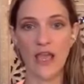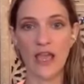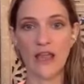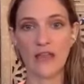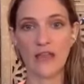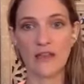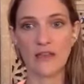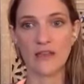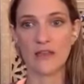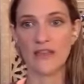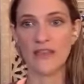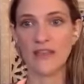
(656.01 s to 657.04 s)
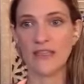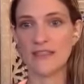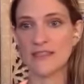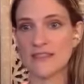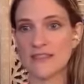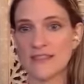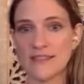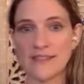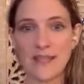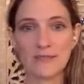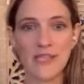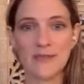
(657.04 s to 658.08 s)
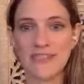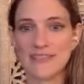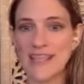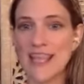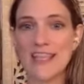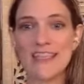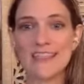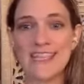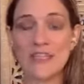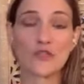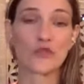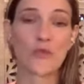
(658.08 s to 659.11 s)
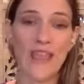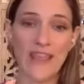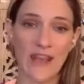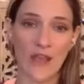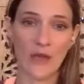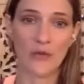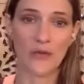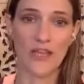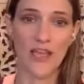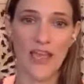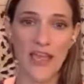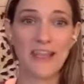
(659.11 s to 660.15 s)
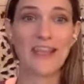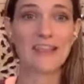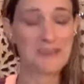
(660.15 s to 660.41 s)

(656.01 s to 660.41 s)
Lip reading: And sometimes it's like Drano, and can